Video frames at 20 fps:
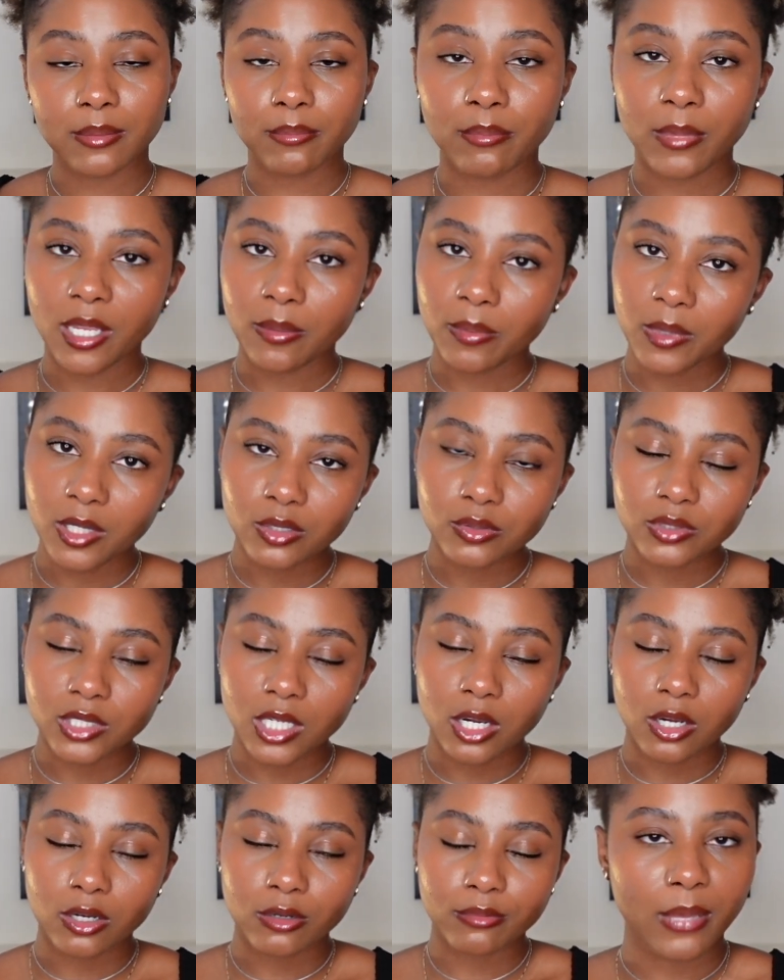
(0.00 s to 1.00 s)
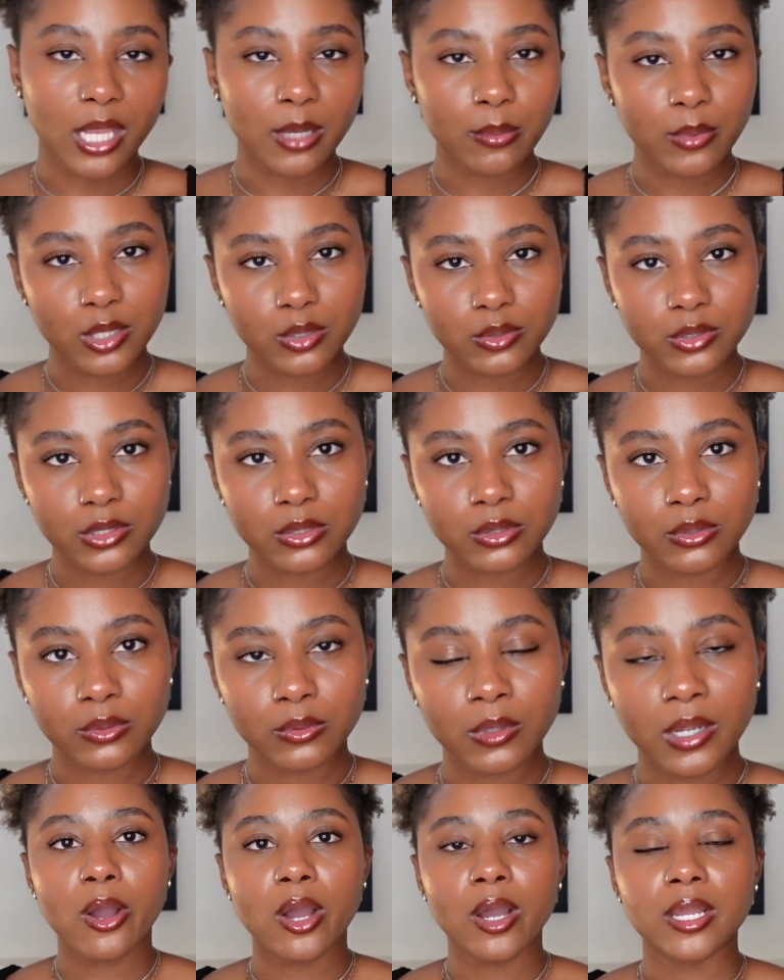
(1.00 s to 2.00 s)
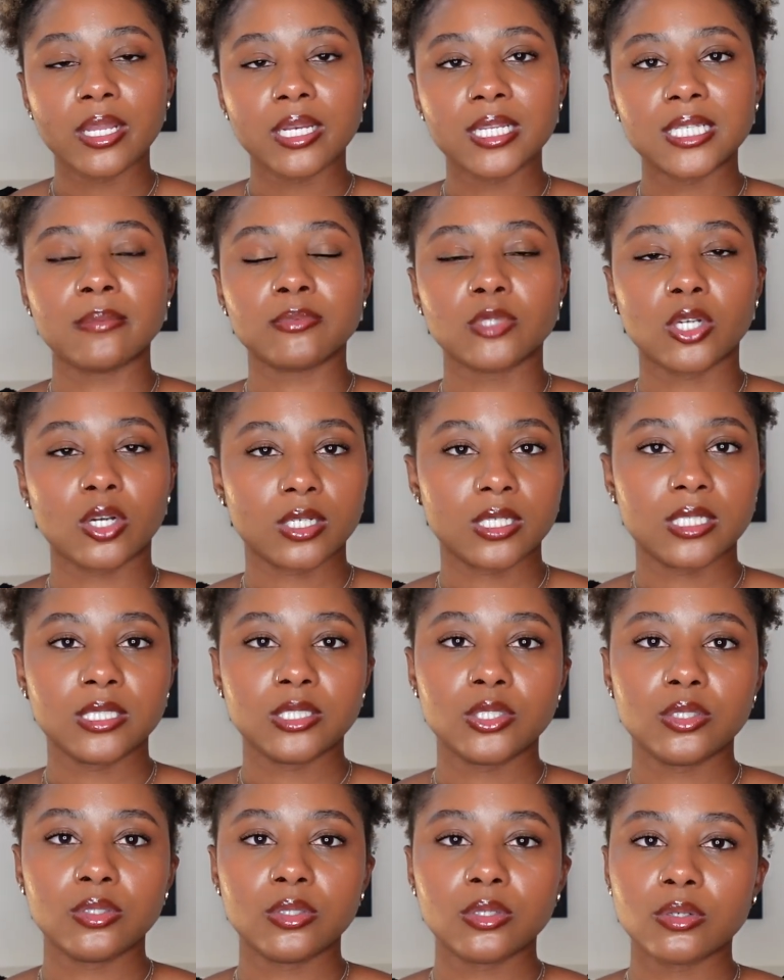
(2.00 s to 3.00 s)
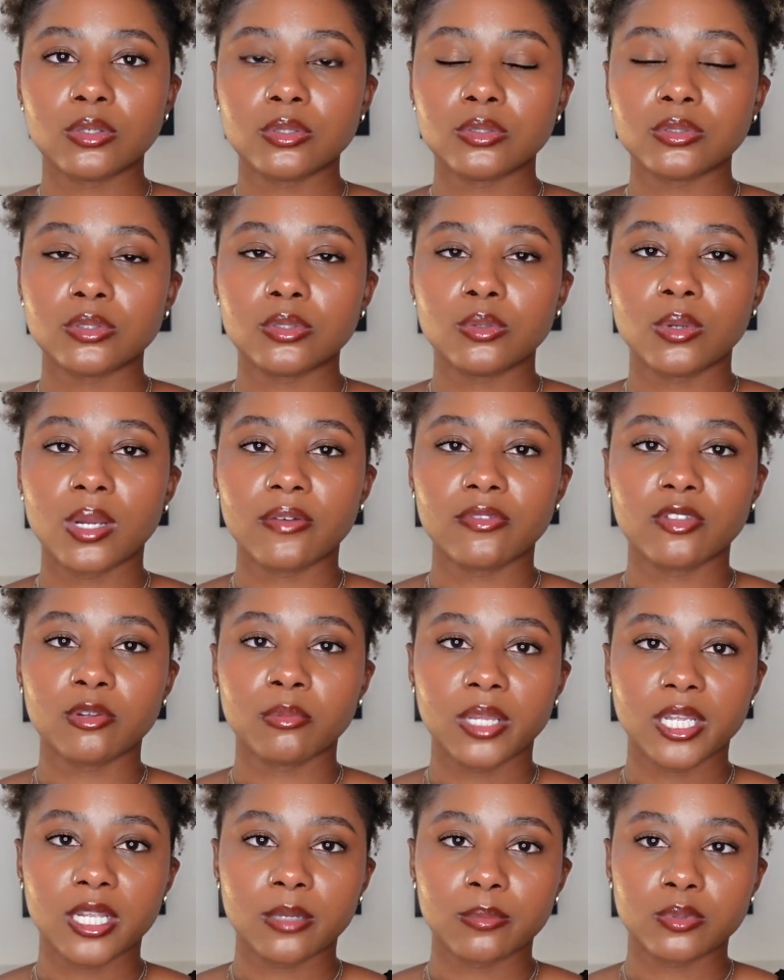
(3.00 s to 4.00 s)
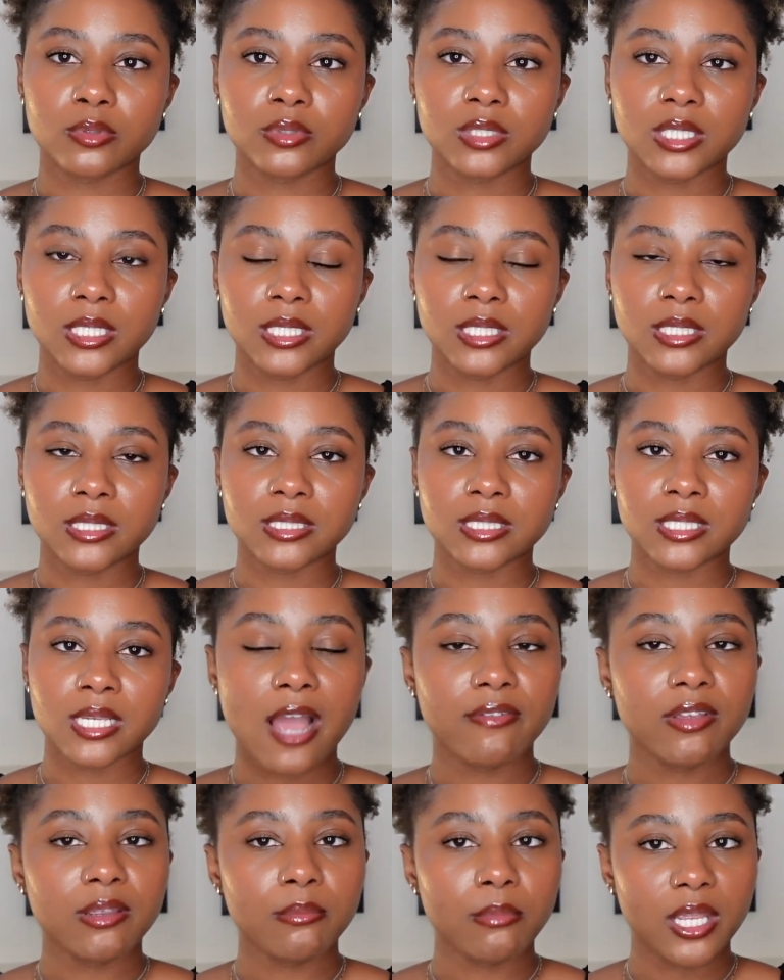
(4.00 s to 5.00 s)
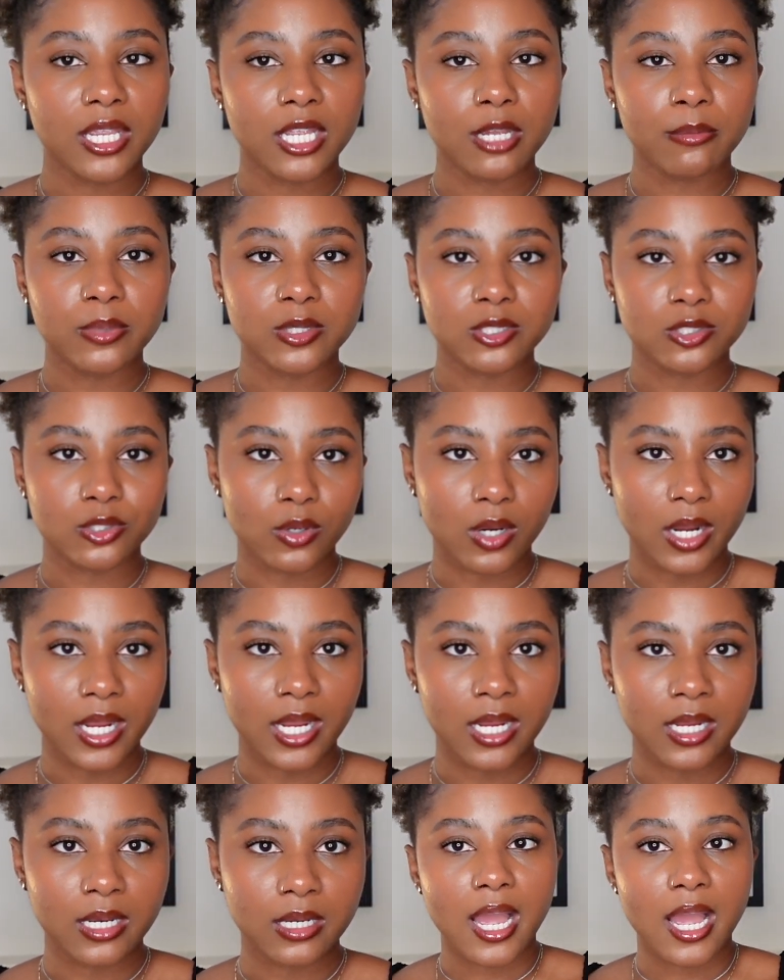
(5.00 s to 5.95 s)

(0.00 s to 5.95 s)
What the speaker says: Maybe you don't, maybe you do, but I'm talking to the girls who have their makeup routines. Having makeup is great.